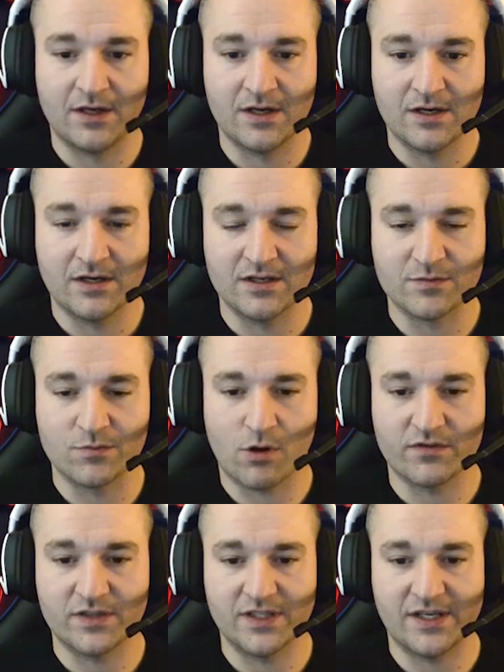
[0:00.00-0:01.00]
Because more
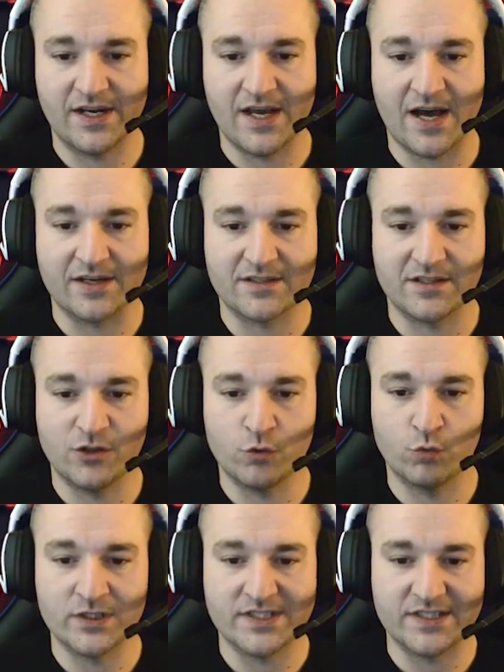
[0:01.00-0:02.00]
often than not, you
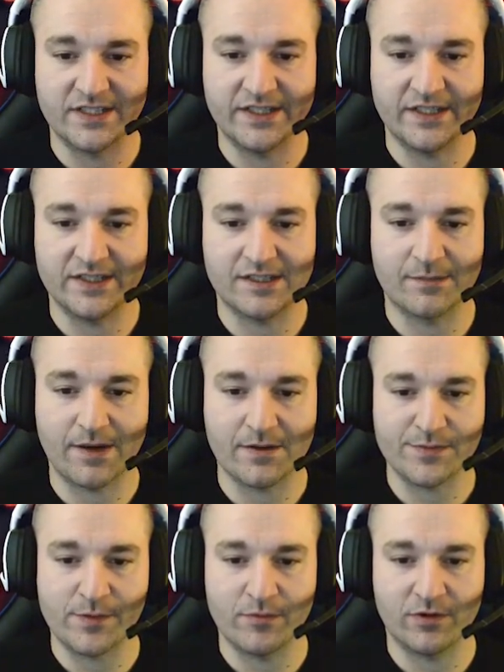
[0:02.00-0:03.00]
would see sometimes
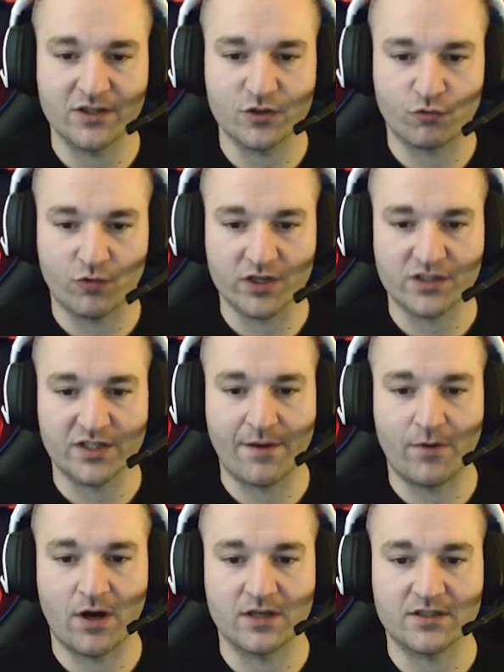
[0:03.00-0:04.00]
people could just rush that
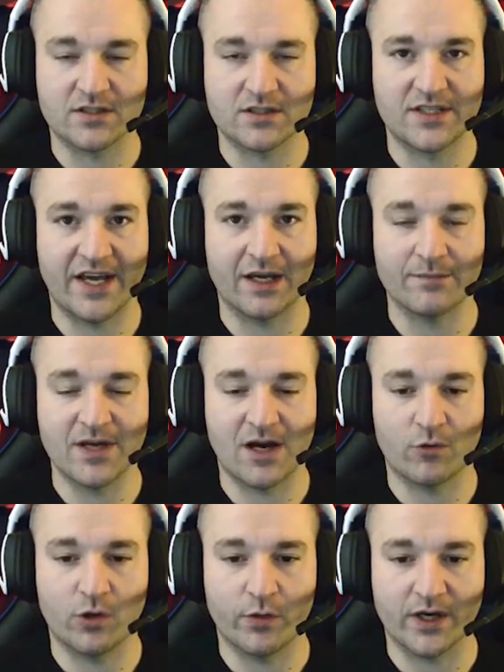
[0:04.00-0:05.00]
boss, take him down
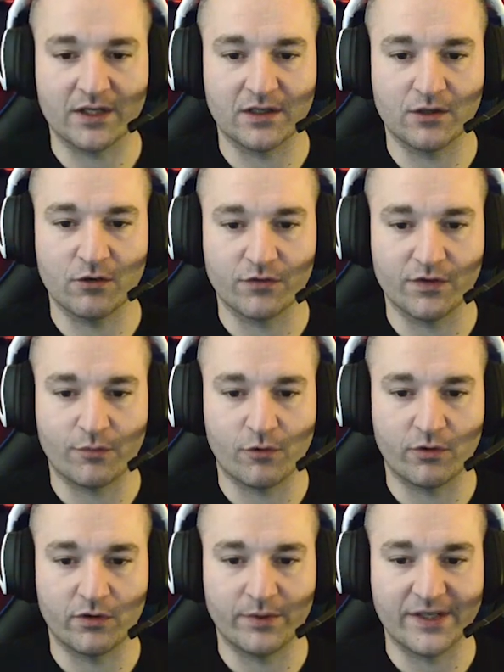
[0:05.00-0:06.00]
real quick, and then go through the
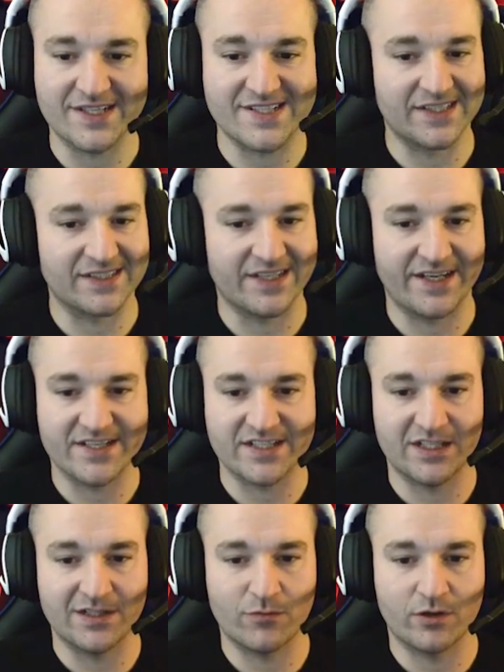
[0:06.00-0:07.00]
portal. But that's not the case
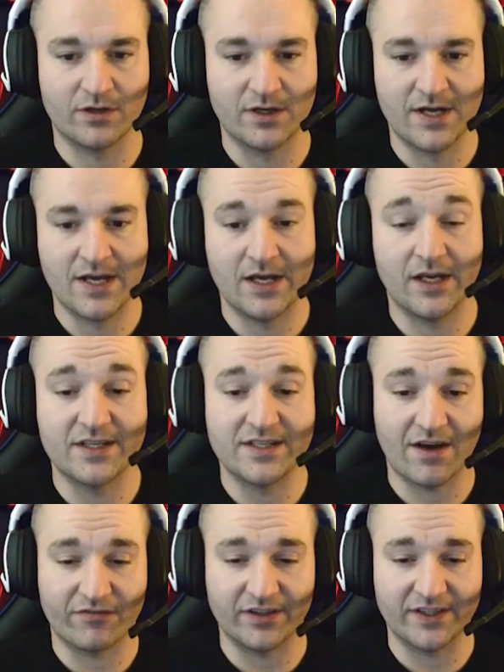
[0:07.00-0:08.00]
anymore. It
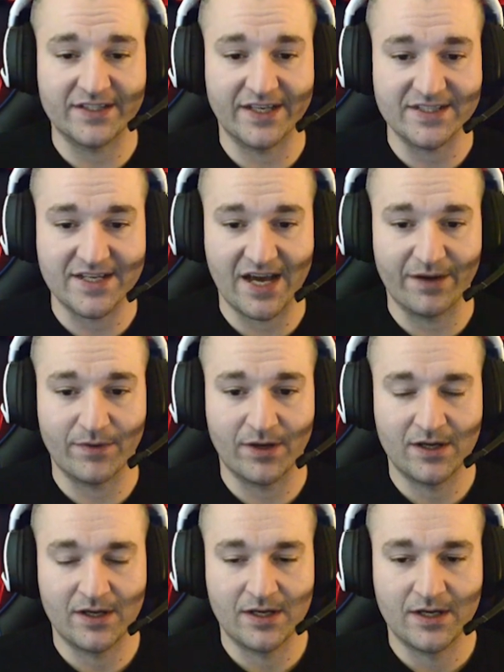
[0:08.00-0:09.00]
definitely takes time
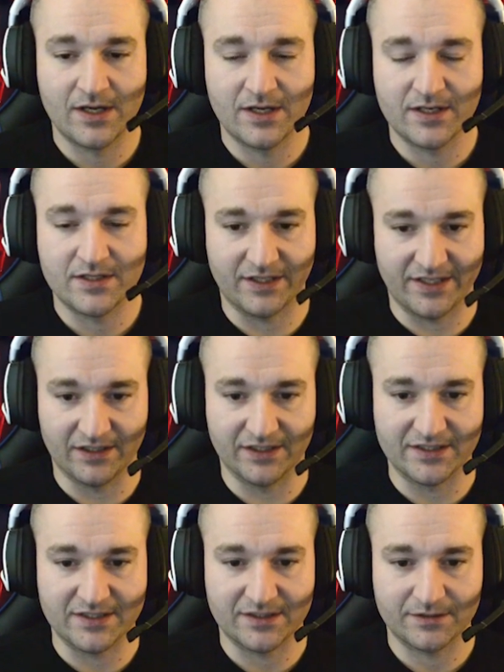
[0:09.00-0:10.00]
to kill
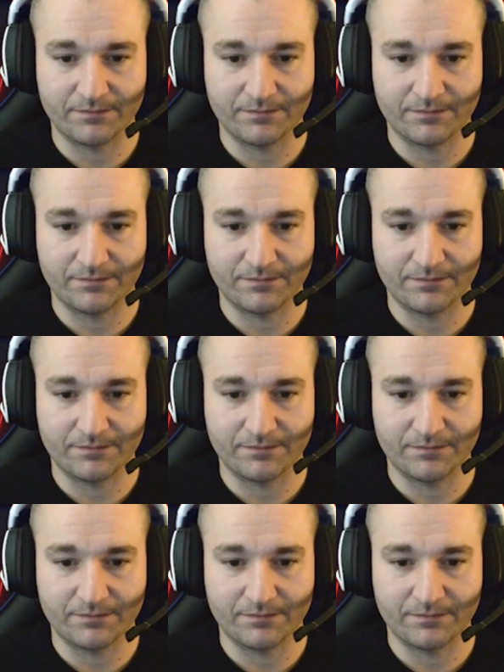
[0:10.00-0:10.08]
it.